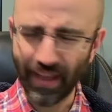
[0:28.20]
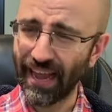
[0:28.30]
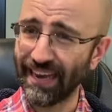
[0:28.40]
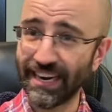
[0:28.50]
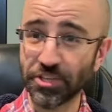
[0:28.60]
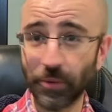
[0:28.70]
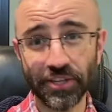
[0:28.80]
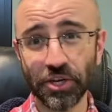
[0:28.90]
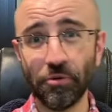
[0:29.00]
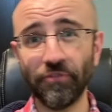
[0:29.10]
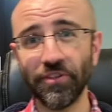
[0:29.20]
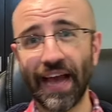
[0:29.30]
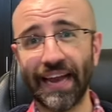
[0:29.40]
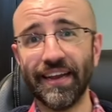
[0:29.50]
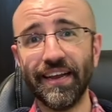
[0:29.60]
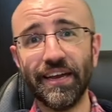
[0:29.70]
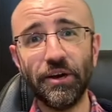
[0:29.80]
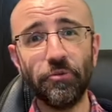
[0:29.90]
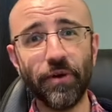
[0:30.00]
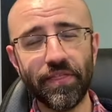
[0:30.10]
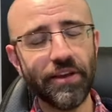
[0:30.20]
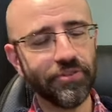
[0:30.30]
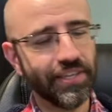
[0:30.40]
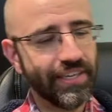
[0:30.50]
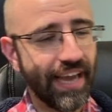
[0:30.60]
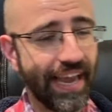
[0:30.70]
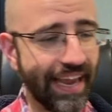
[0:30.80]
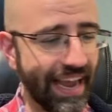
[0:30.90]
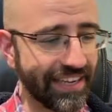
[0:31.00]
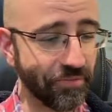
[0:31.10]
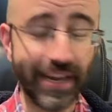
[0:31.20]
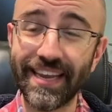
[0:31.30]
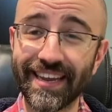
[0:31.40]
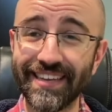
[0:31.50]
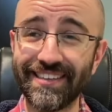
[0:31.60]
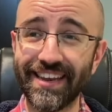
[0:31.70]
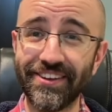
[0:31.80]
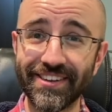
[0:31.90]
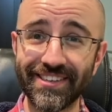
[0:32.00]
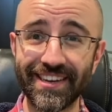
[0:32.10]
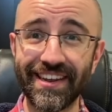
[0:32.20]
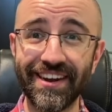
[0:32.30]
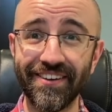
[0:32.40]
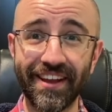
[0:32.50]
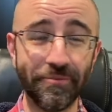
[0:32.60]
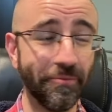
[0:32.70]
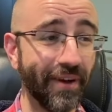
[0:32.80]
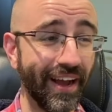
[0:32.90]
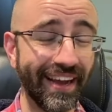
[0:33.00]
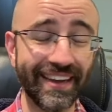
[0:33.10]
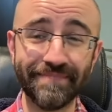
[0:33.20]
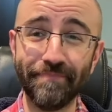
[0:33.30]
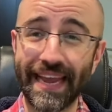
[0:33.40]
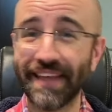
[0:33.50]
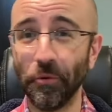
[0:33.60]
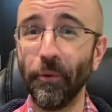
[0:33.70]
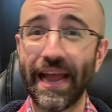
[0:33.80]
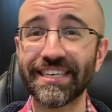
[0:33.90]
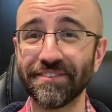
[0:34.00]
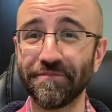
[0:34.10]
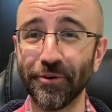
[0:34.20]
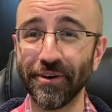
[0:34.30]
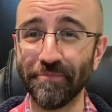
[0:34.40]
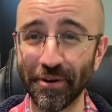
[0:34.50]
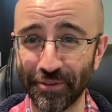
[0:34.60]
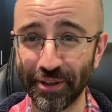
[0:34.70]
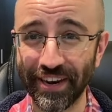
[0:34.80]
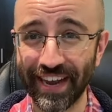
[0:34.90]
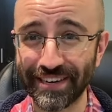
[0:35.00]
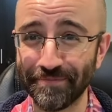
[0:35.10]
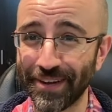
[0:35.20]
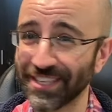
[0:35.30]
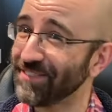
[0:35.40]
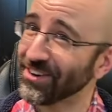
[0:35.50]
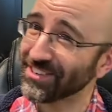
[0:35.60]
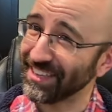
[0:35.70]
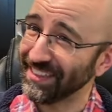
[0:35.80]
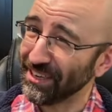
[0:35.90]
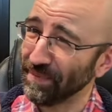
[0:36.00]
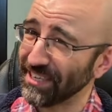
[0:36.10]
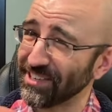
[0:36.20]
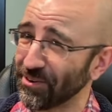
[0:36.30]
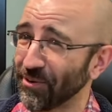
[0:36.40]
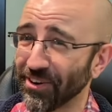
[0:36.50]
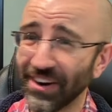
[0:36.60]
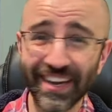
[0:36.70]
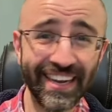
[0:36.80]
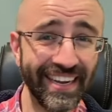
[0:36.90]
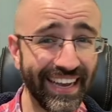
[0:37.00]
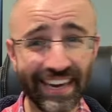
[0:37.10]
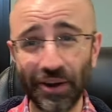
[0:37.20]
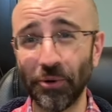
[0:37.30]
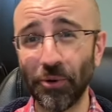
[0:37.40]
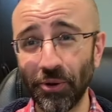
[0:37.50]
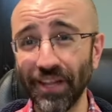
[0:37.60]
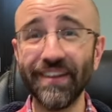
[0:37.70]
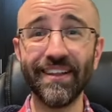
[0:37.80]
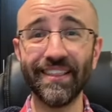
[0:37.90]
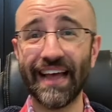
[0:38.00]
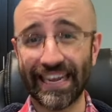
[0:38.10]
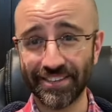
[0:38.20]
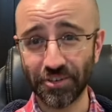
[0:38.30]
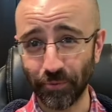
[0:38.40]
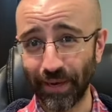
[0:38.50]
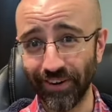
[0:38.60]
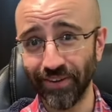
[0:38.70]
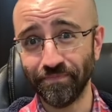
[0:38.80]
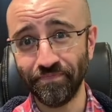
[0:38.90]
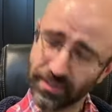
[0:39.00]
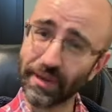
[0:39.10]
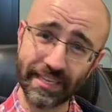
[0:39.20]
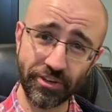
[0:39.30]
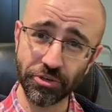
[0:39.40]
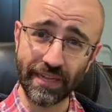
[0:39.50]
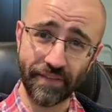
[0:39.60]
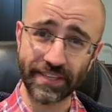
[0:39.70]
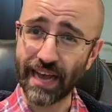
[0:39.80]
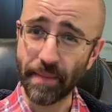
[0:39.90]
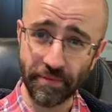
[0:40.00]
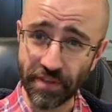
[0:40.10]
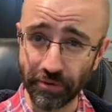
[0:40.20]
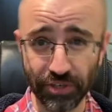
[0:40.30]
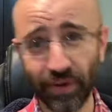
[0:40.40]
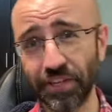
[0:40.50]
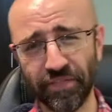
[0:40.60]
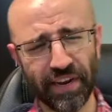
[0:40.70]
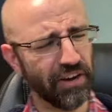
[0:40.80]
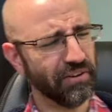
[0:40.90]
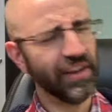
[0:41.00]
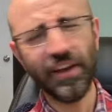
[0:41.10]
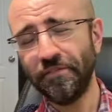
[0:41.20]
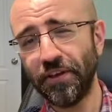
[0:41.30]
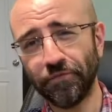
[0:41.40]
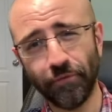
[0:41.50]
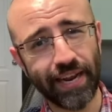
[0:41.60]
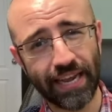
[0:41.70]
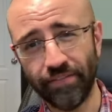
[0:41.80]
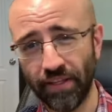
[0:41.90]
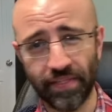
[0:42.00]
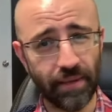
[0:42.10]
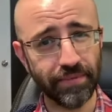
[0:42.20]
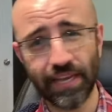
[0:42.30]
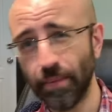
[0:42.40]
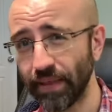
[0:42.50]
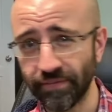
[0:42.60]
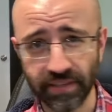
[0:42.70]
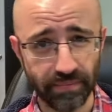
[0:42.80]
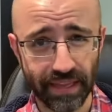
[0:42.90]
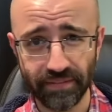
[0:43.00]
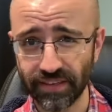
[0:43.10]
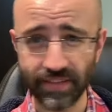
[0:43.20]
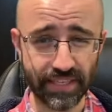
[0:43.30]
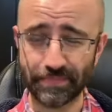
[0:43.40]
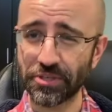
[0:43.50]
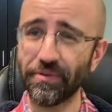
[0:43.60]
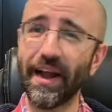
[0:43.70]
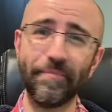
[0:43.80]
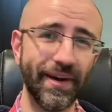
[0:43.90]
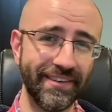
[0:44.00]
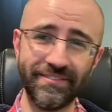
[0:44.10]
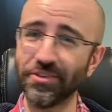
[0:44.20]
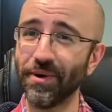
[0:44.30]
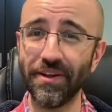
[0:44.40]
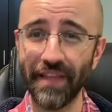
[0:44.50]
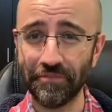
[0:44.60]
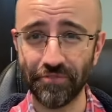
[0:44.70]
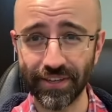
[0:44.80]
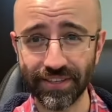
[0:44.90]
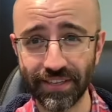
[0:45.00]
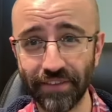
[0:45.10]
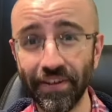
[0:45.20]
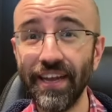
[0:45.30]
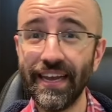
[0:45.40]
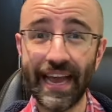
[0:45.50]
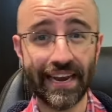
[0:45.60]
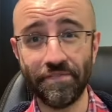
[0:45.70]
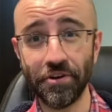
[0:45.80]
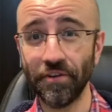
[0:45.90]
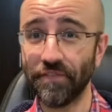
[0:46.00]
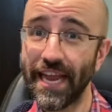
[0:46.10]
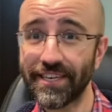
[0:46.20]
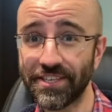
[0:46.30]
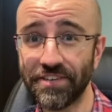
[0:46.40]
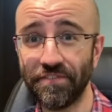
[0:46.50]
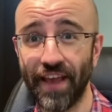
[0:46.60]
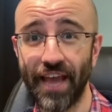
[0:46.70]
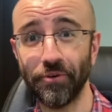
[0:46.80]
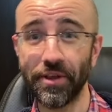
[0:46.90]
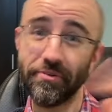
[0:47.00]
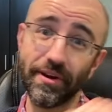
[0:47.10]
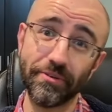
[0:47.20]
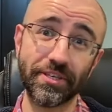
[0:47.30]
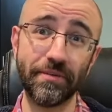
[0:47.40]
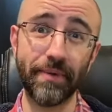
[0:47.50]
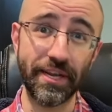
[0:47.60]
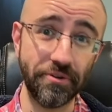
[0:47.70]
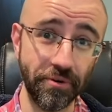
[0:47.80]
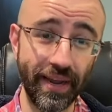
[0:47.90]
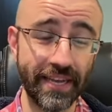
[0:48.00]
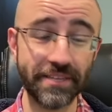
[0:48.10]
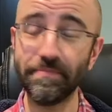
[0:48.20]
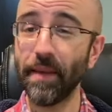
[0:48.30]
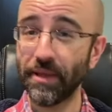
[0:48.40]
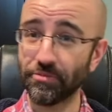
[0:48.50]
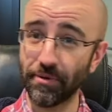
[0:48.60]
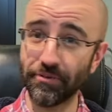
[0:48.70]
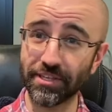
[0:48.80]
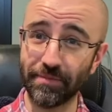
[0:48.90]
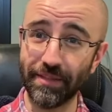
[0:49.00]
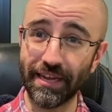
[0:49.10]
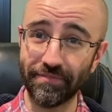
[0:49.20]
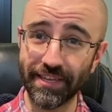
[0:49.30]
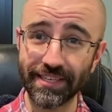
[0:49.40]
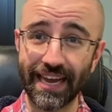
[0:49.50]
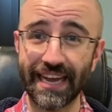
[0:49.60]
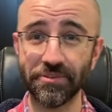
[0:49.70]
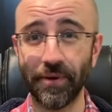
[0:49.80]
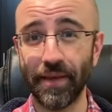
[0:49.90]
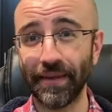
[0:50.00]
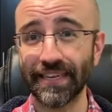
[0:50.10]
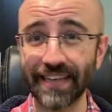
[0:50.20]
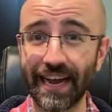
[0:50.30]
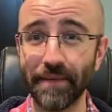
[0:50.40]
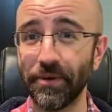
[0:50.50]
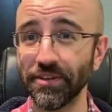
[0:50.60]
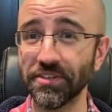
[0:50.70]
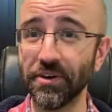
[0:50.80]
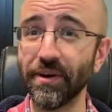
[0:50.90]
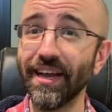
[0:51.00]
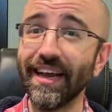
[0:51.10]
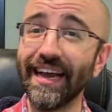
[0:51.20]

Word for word: And I just wanted to go over that with you today as we continue to sit here and uh, make the wait for Marvel United Multiverse a little bit shorter and a whole lot sweeter. So as usual off the top, if you enjoy this video, feel free to give it a thumbs up, give some love to the subscribe button, do all that fun stuff. And if you're a fantasy fan or you know somebody who is, maybe throw some love this guy's way because I am also